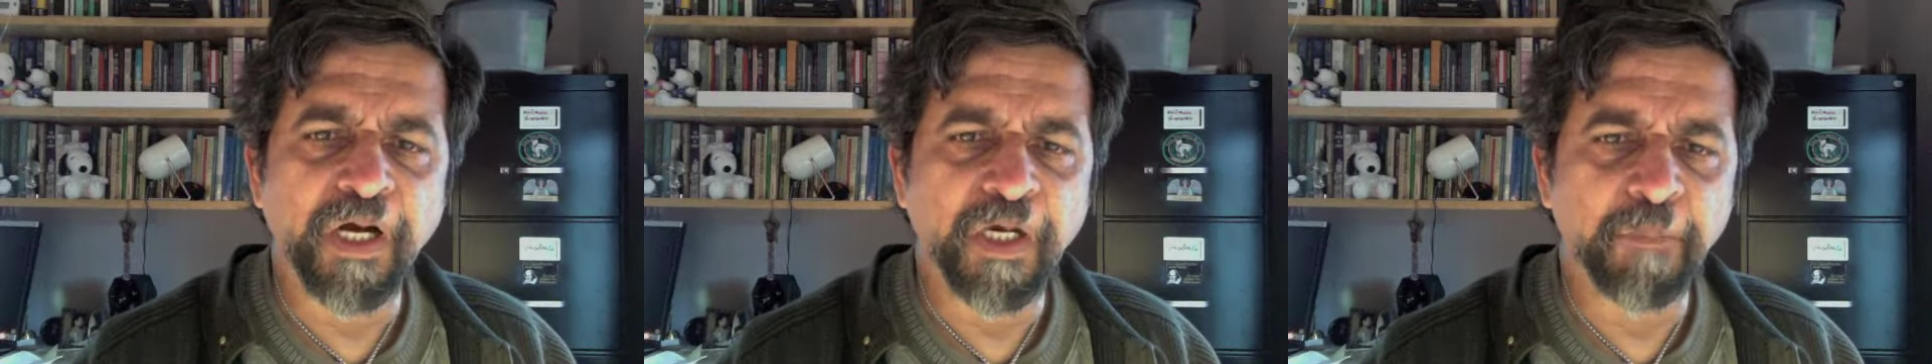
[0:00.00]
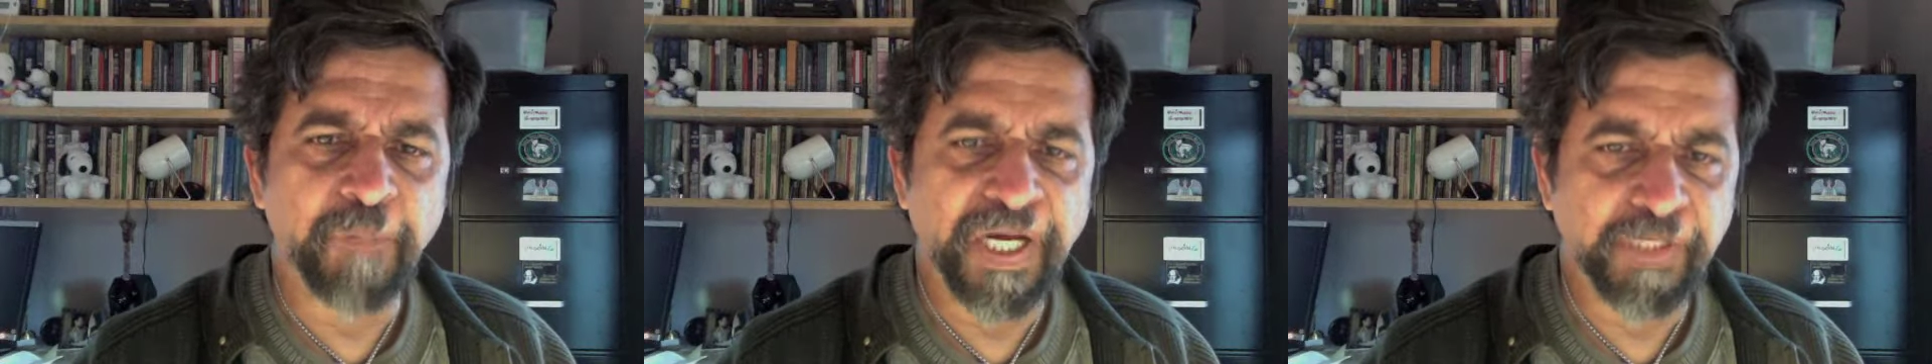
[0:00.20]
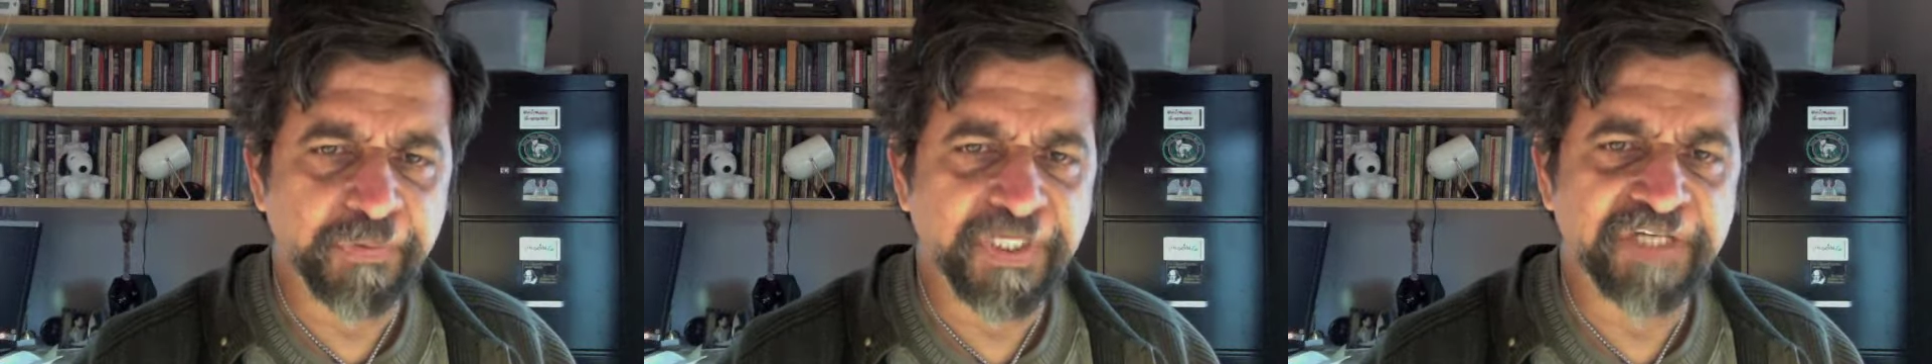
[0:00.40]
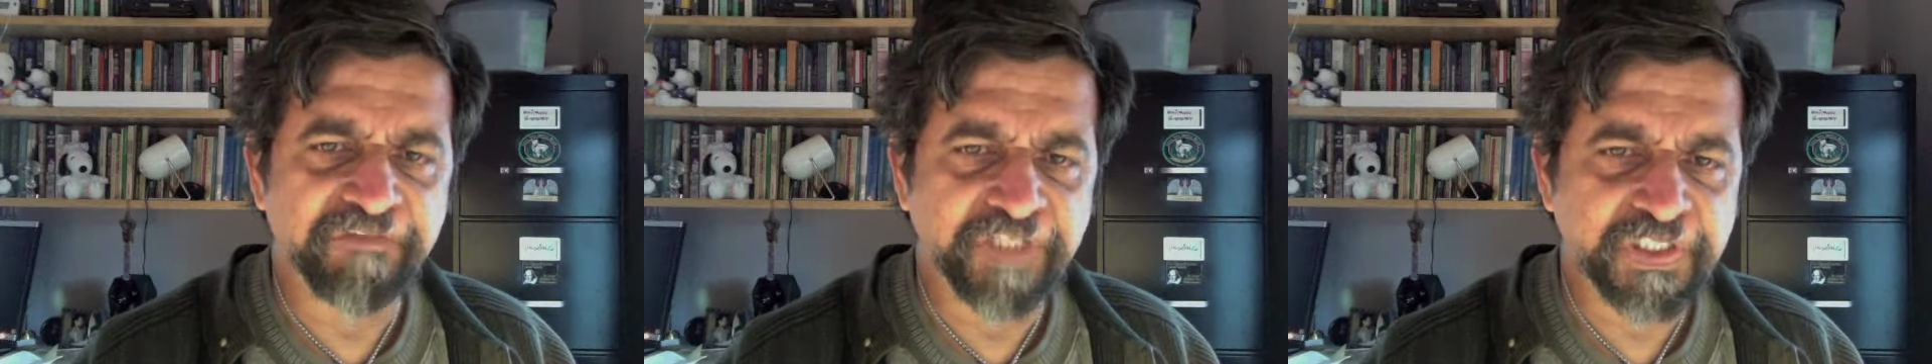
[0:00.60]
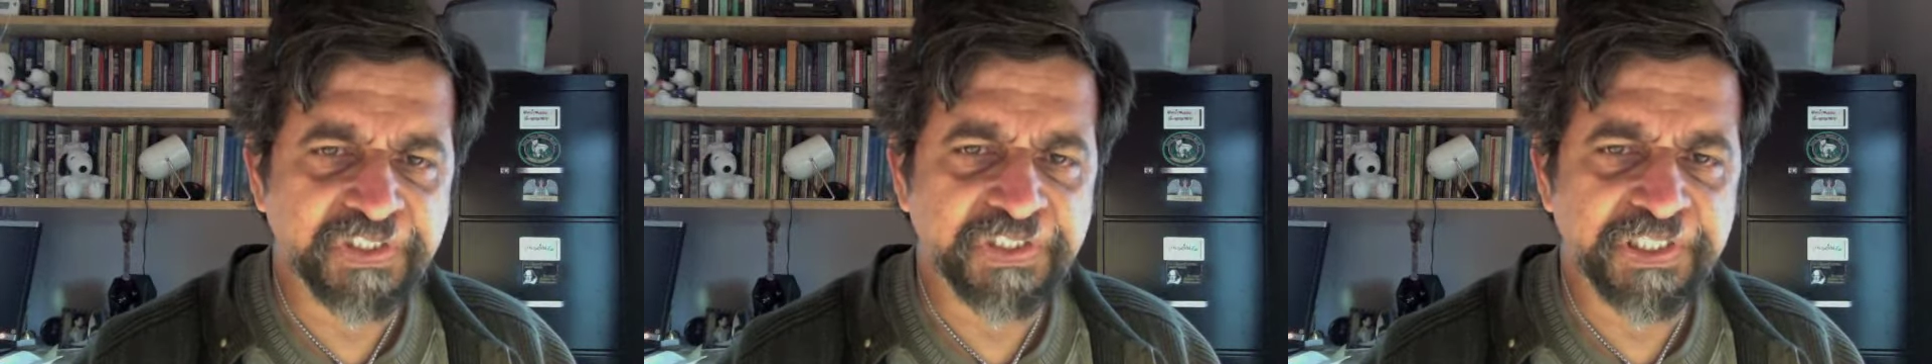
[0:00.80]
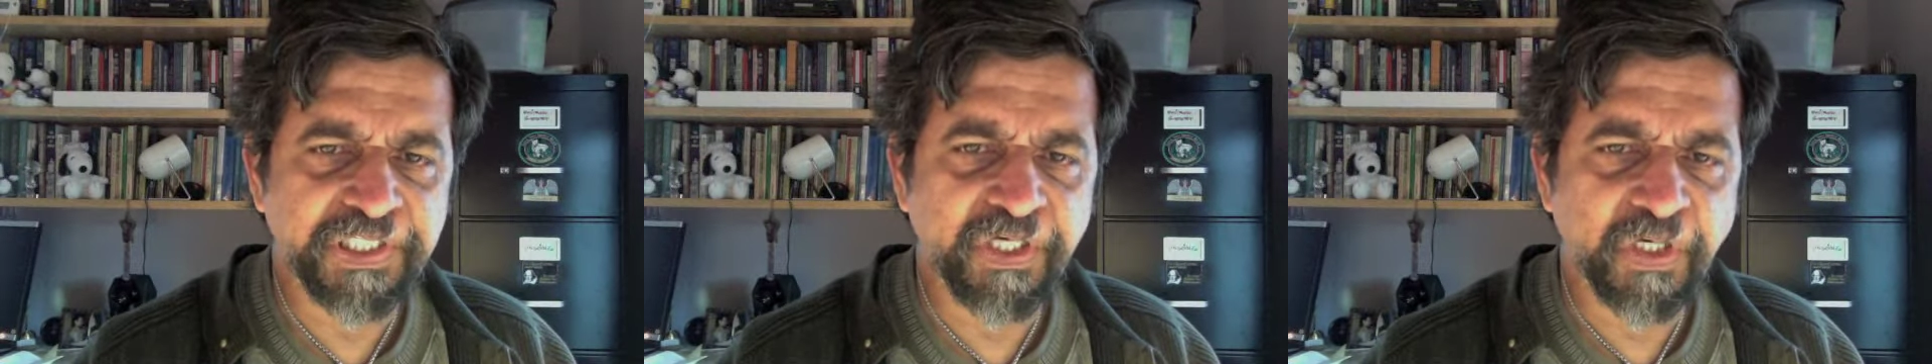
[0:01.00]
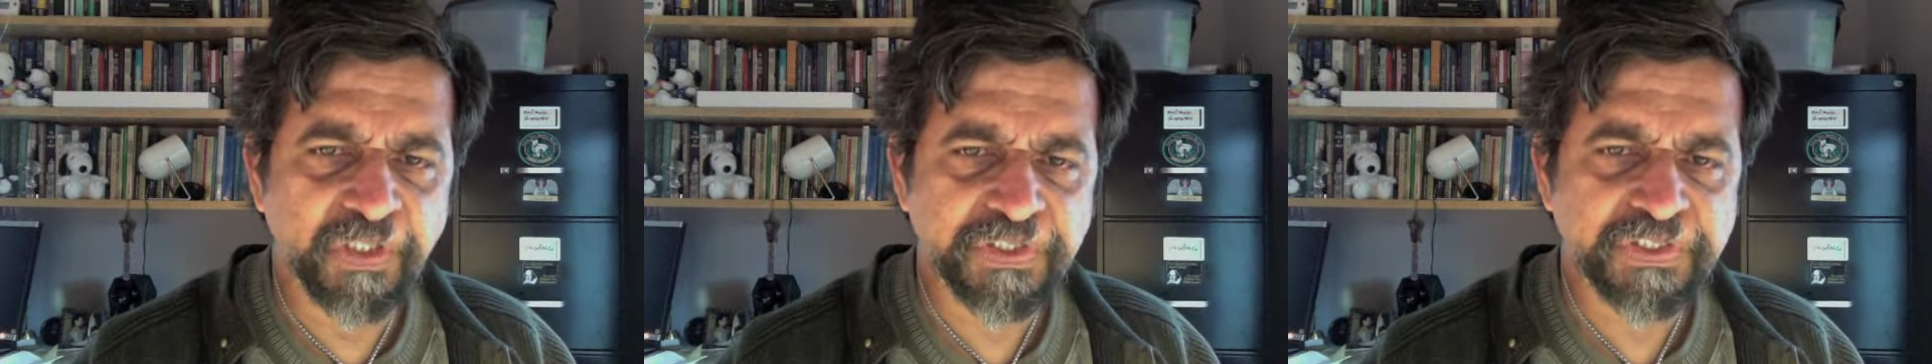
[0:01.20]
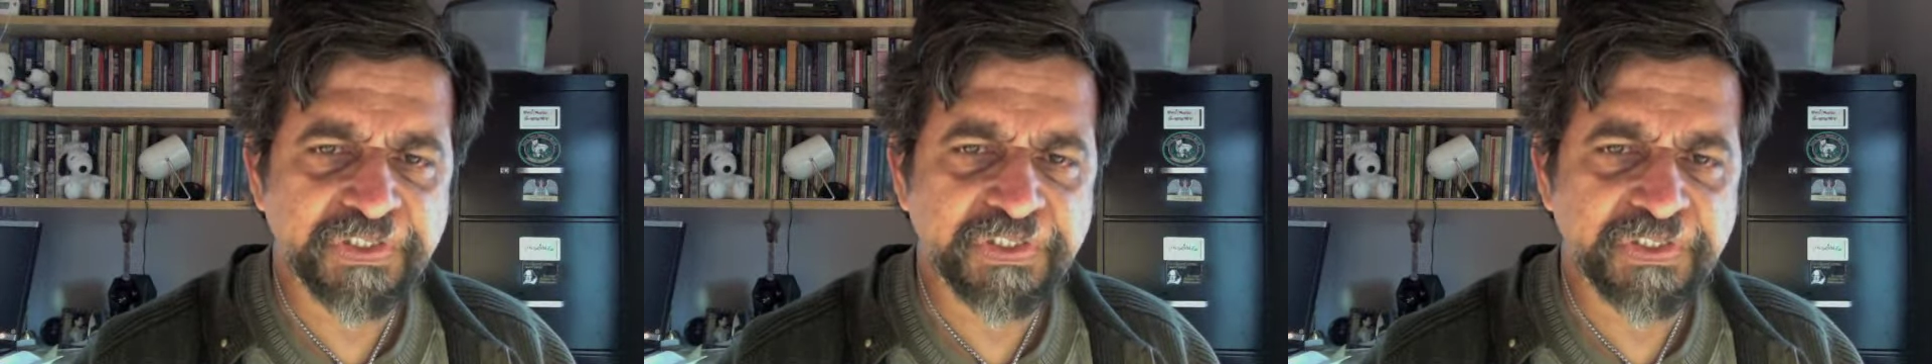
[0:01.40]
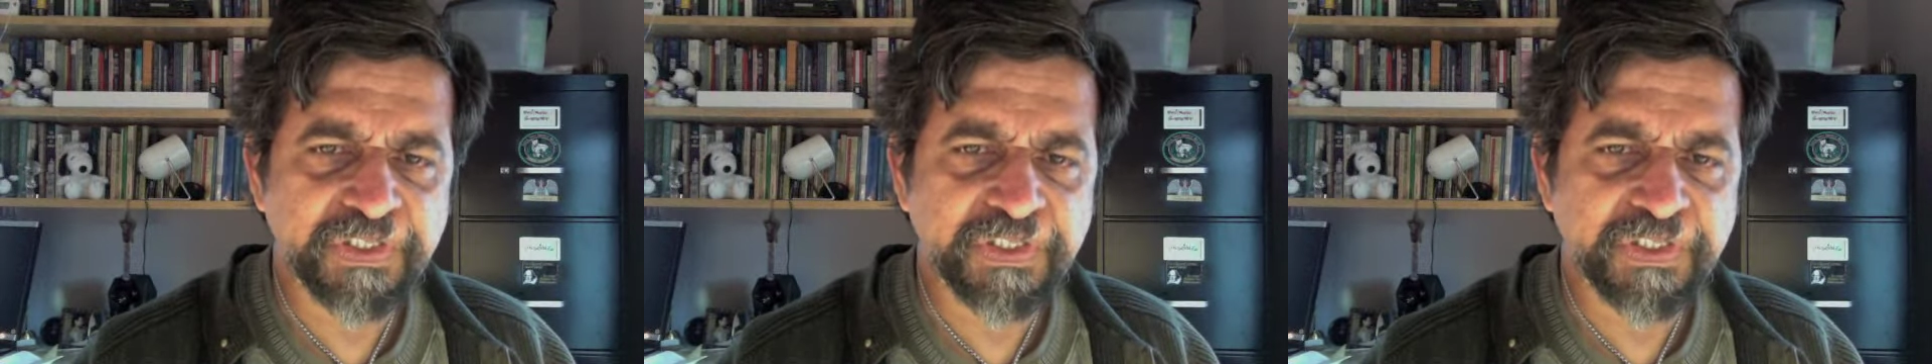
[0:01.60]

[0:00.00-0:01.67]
biodiversity loss,